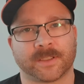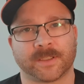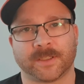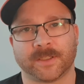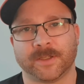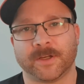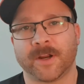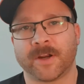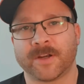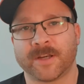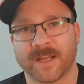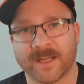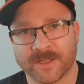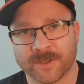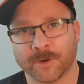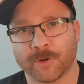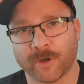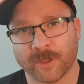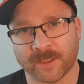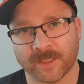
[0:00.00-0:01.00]
you don't need in your
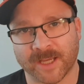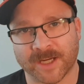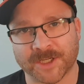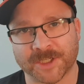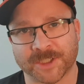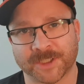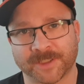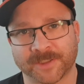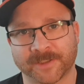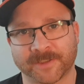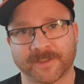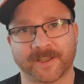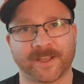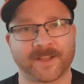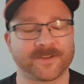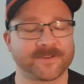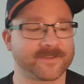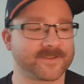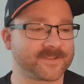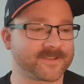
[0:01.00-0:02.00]
collection,
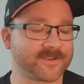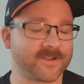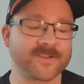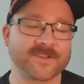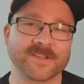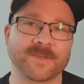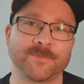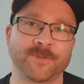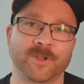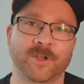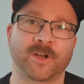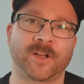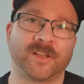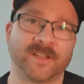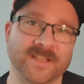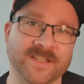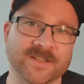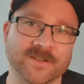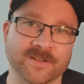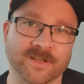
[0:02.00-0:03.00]
and it's not something you're going to
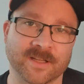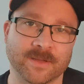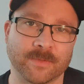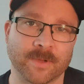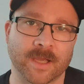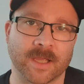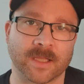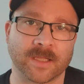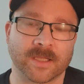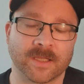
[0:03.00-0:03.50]
list on eBay.